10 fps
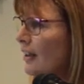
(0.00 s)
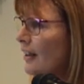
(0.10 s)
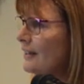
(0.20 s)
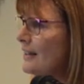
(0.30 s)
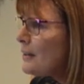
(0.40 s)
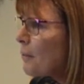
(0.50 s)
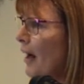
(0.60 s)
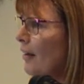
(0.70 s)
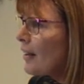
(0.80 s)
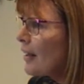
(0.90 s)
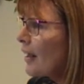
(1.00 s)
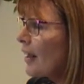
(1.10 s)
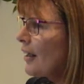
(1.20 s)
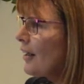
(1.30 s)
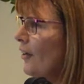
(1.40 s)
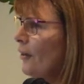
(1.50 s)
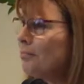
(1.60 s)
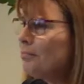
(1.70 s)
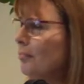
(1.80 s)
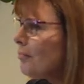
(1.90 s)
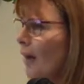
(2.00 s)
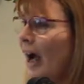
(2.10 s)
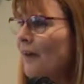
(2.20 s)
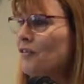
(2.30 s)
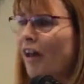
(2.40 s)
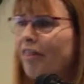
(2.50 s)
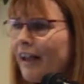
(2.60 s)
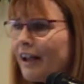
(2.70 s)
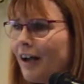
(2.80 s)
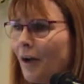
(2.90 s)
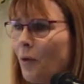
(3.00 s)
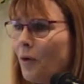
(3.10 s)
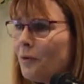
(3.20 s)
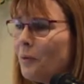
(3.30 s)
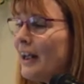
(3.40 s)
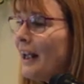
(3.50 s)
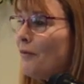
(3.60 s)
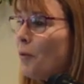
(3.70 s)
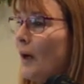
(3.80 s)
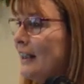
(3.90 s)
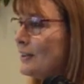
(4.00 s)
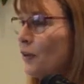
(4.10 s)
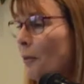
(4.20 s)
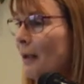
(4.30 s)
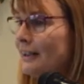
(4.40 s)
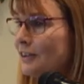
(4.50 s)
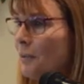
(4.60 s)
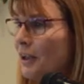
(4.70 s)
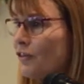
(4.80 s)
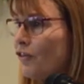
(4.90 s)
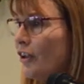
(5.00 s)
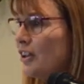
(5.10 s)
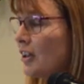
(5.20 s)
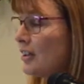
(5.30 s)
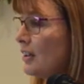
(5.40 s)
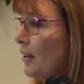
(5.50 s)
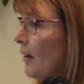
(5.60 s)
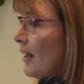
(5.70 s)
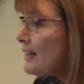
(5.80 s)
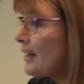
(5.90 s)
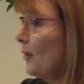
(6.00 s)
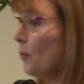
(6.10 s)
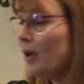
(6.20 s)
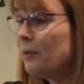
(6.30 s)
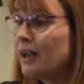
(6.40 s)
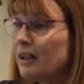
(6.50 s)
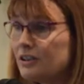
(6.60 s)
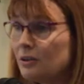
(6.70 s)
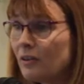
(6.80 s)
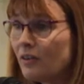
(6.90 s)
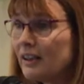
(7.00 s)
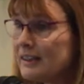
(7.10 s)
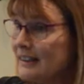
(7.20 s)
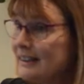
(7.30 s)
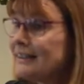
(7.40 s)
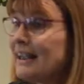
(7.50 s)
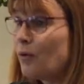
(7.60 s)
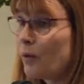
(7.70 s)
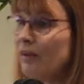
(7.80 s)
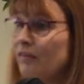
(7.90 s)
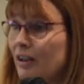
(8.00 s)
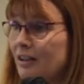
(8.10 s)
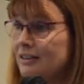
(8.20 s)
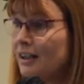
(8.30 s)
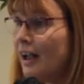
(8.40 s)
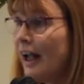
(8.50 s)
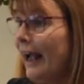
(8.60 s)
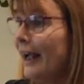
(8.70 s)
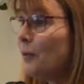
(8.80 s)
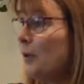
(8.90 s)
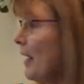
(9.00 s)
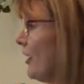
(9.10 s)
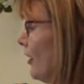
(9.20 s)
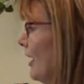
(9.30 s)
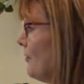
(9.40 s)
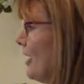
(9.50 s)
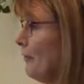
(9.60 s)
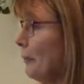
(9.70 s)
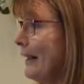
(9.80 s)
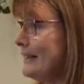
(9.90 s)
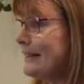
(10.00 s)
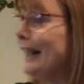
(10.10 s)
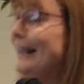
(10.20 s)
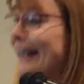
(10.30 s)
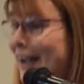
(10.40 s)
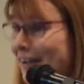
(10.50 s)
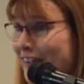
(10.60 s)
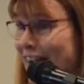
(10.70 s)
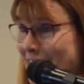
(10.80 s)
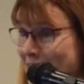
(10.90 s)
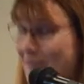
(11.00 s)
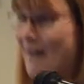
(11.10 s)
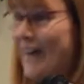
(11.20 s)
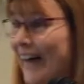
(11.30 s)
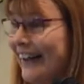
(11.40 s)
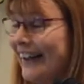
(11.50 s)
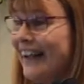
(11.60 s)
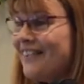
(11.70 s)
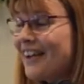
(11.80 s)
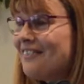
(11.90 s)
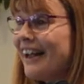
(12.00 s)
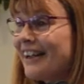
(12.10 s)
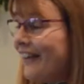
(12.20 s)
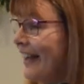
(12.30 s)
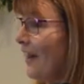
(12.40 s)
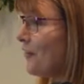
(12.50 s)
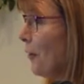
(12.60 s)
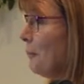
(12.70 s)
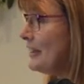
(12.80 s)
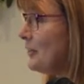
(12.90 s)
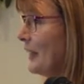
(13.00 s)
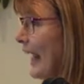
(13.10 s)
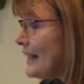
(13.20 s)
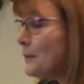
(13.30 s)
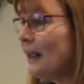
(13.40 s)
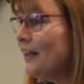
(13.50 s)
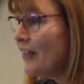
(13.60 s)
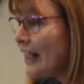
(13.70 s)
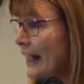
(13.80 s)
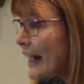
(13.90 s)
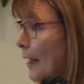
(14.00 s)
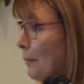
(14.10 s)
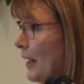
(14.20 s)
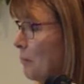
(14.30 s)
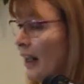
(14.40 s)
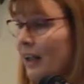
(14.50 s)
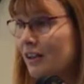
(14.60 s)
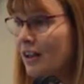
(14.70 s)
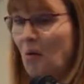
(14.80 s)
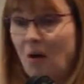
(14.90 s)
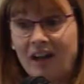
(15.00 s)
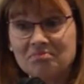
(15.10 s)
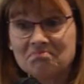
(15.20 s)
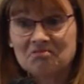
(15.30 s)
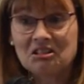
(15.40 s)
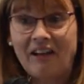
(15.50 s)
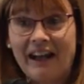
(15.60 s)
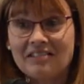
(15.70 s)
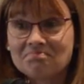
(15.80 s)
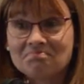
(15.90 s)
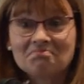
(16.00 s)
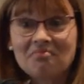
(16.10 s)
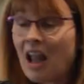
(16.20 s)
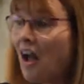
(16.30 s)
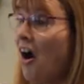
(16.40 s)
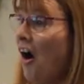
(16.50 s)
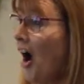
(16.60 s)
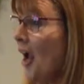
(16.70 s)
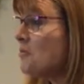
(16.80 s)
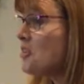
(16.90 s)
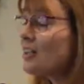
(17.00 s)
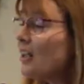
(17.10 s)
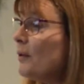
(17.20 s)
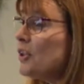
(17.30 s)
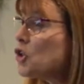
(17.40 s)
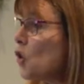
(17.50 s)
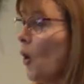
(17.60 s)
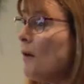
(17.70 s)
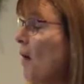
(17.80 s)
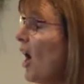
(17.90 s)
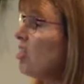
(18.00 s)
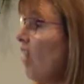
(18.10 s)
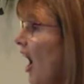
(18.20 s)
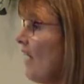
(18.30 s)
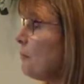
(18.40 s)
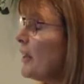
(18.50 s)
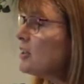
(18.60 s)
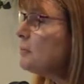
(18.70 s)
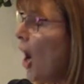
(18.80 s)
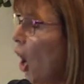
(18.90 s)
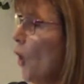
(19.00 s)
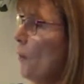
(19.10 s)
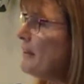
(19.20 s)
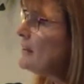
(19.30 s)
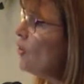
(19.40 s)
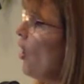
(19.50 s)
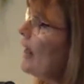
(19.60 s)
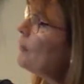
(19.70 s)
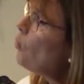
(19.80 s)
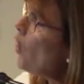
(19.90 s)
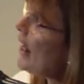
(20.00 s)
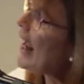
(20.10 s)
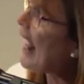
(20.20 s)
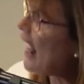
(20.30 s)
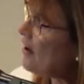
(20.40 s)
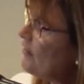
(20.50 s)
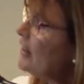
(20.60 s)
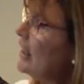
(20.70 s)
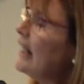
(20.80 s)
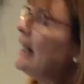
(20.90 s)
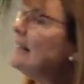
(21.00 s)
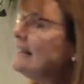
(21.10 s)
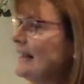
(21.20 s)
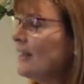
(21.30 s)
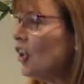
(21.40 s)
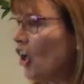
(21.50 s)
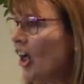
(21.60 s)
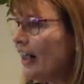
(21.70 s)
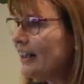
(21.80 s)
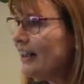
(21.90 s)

Just about, you know, I have nothing. I, we gave away so much, so much furniture because you know what I was like, what are we going to do with all this? Let's just get rid of it because hey, we may not even have a place to live anymore. But I'm like, okay, I've got my suitcase. We're living in an Airbnb. You know what? Great. I'm just going to enjoy my life because my hope is not in what I have; it's in God.